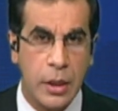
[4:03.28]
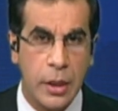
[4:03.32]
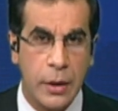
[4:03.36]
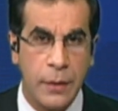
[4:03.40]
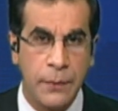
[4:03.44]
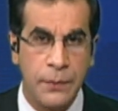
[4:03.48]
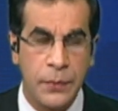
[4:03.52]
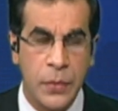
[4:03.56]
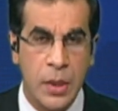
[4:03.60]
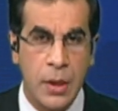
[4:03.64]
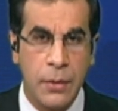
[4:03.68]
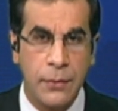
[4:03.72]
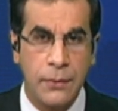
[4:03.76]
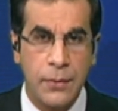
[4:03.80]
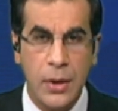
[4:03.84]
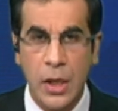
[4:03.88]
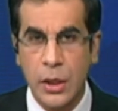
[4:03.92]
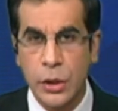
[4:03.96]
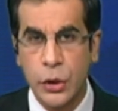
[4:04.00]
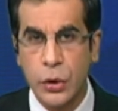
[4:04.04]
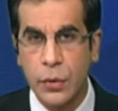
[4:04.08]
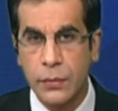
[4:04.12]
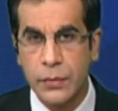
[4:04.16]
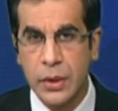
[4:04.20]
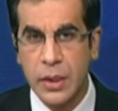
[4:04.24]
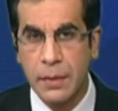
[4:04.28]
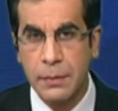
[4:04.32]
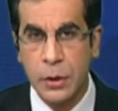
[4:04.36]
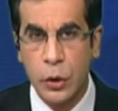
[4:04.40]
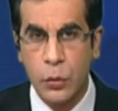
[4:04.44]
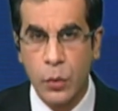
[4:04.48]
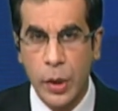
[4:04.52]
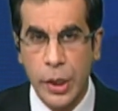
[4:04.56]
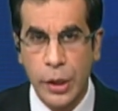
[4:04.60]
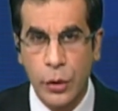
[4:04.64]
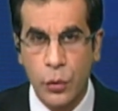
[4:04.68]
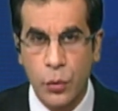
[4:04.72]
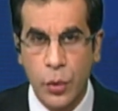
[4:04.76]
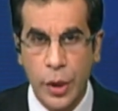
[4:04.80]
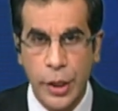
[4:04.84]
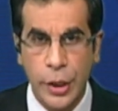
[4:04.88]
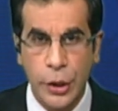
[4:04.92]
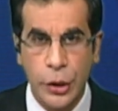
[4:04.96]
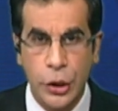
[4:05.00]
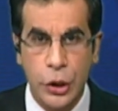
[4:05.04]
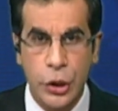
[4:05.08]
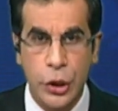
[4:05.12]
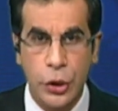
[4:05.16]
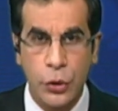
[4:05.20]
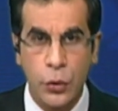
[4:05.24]
floods of summer
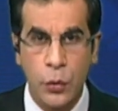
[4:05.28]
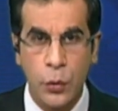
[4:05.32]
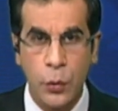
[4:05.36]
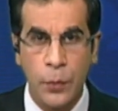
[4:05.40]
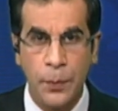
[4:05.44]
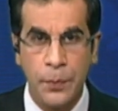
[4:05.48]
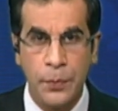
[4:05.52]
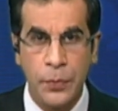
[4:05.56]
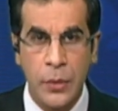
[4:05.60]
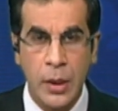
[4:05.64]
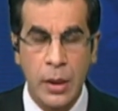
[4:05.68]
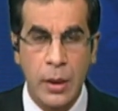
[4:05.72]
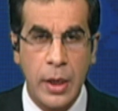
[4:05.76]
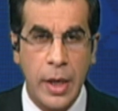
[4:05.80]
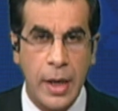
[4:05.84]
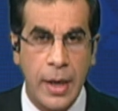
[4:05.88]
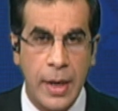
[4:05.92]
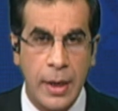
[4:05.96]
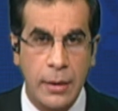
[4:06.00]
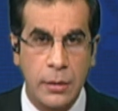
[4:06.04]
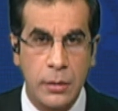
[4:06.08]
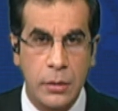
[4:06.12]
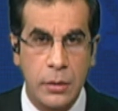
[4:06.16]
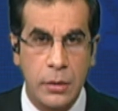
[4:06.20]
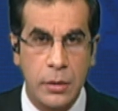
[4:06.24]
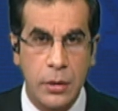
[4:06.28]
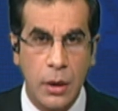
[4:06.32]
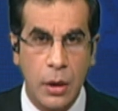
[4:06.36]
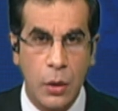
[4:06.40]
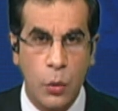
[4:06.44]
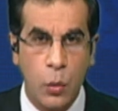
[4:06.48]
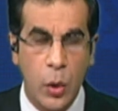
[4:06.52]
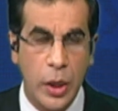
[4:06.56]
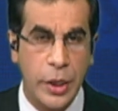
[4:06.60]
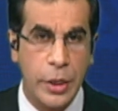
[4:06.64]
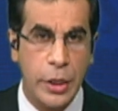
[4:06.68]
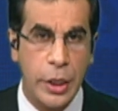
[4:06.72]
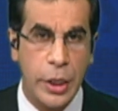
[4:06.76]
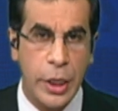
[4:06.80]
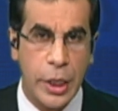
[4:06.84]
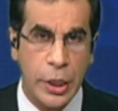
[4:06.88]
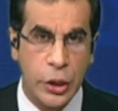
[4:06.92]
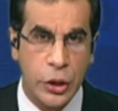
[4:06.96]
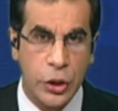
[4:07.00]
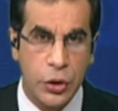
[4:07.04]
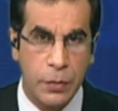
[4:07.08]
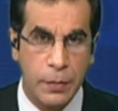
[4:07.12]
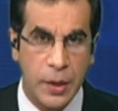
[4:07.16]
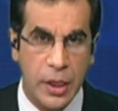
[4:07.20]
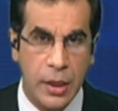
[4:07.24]
2022, and what needs to be
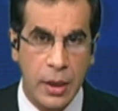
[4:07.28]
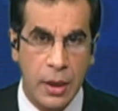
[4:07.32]
done